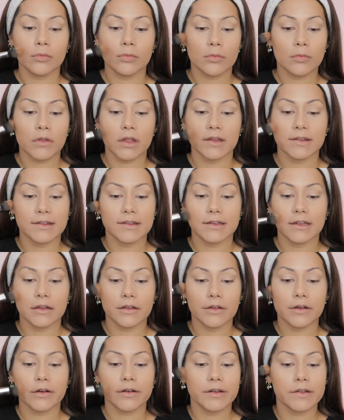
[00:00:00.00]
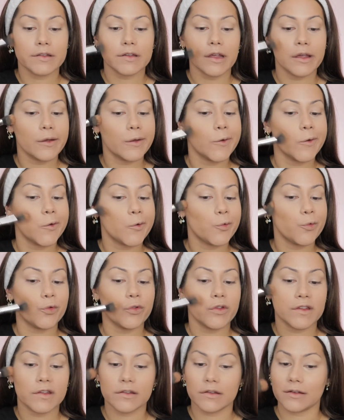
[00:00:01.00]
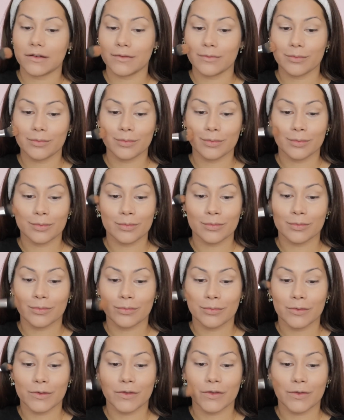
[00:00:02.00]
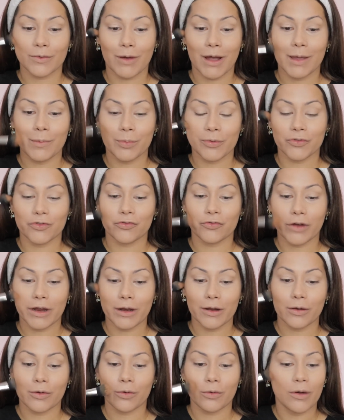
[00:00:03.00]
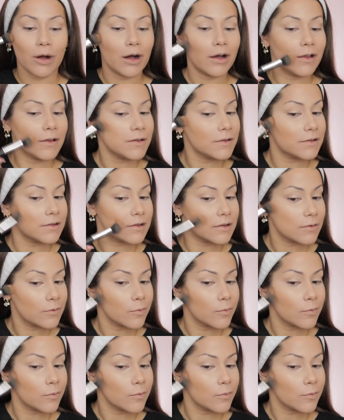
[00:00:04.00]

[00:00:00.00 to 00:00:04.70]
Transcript: concealers and just swipe straight across.